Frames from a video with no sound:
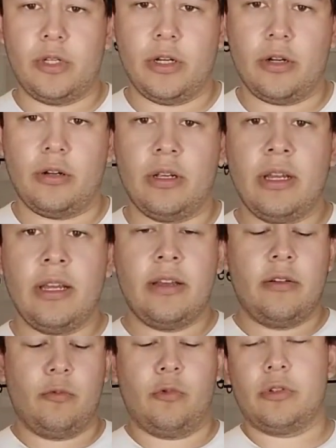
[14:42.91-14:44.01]
year,
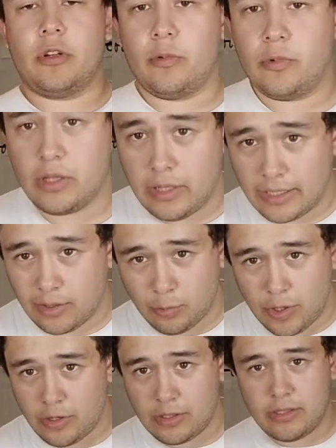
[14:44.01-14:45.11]
well, starting with like the
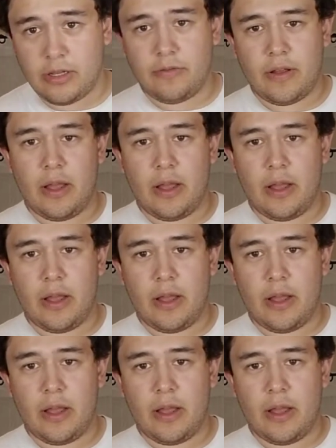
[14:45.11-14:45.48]
Raider stuff.